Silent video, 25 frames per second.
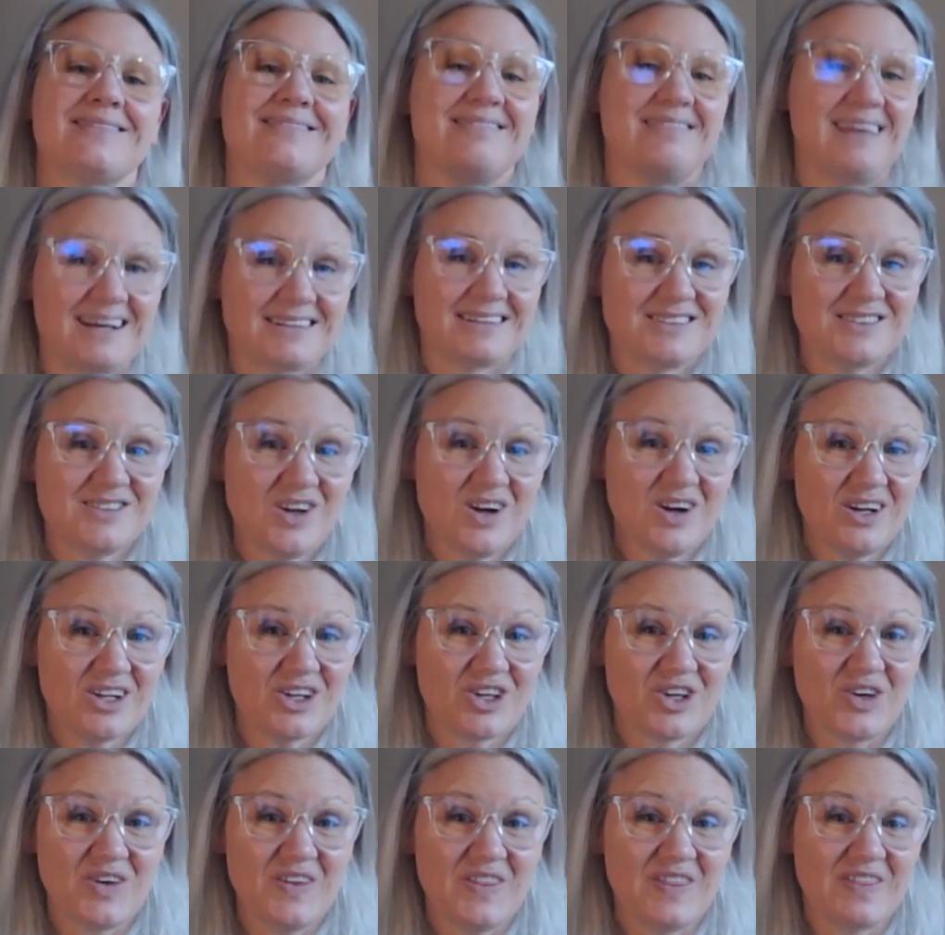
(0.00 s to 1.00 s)
That's not a
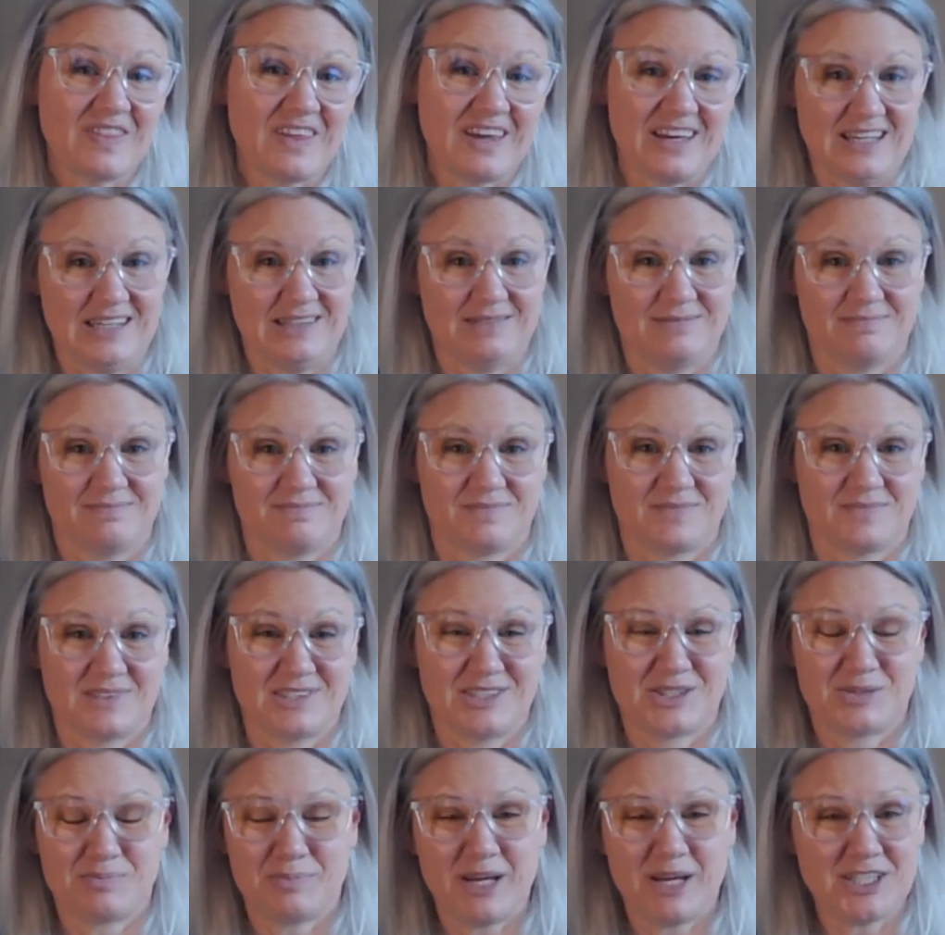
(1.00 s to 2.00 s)
good thing,
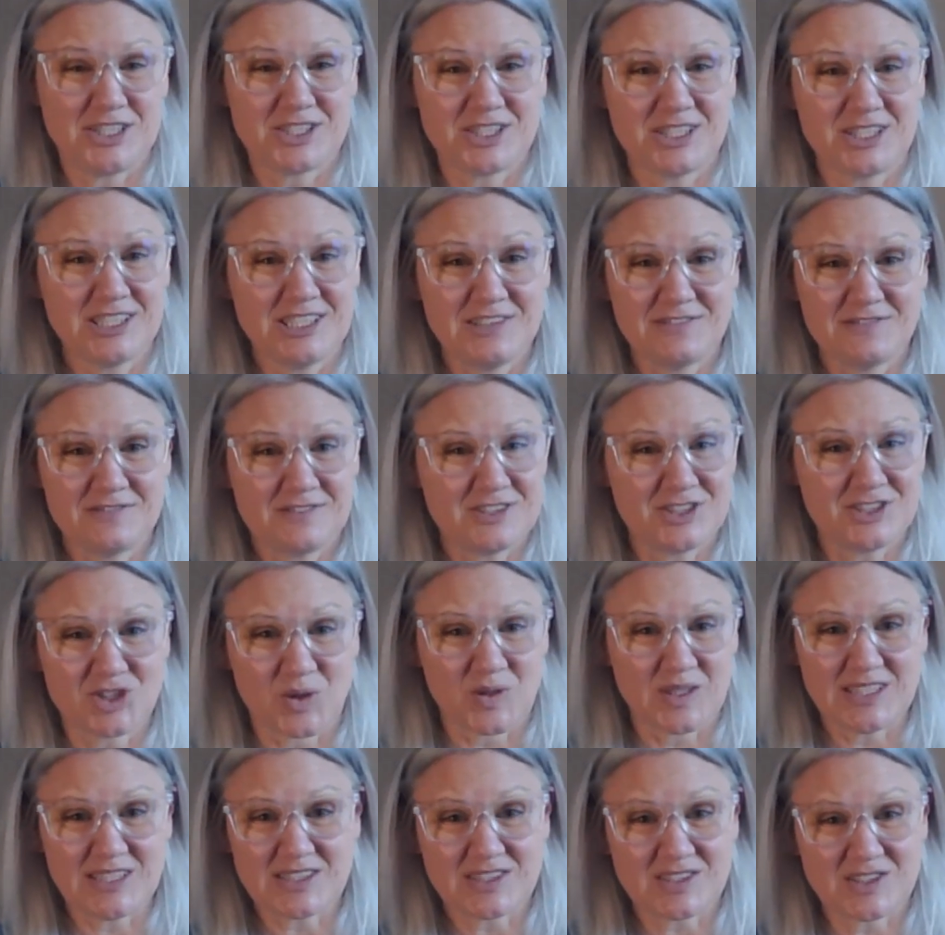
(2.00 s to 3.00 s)
especially if the
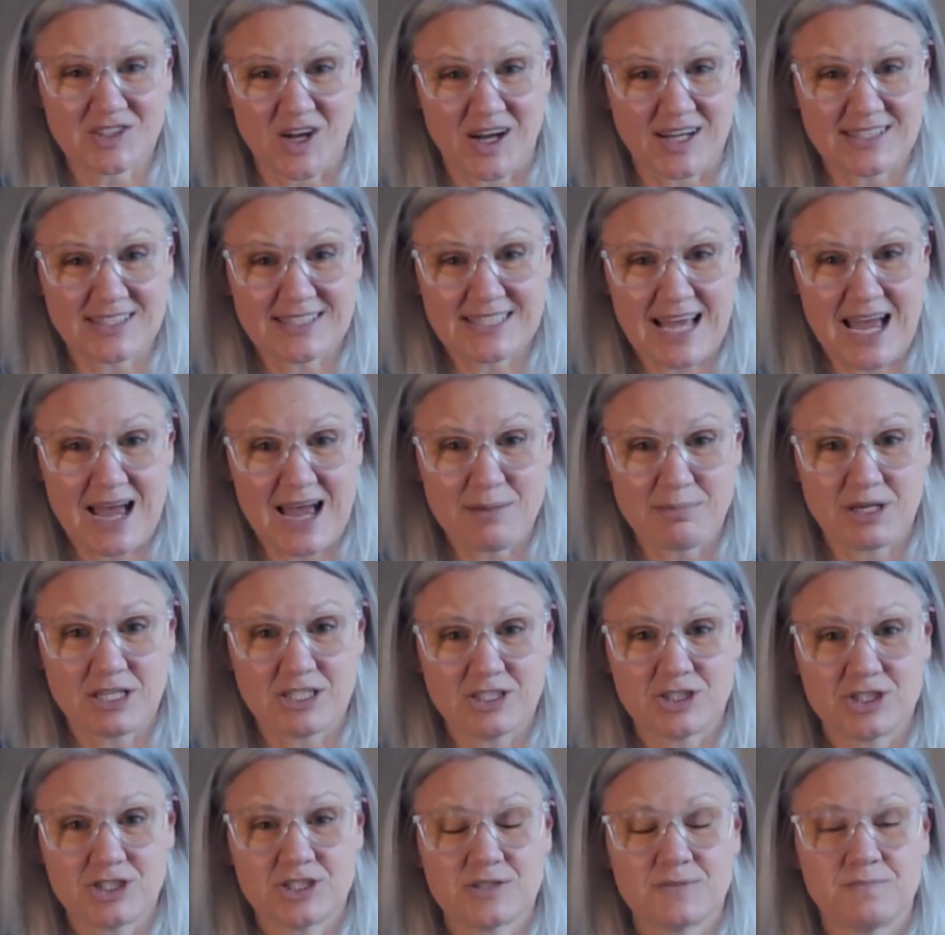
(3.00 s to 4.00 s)
joint's not
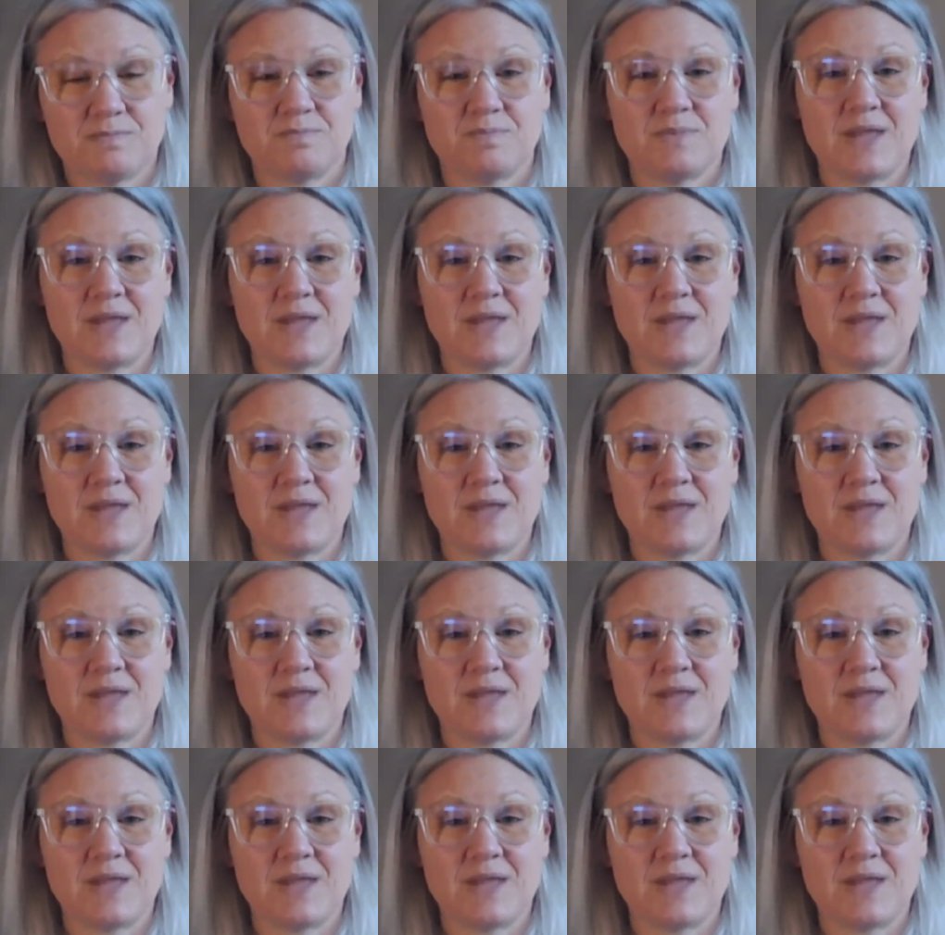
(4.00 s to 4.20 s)
damaged.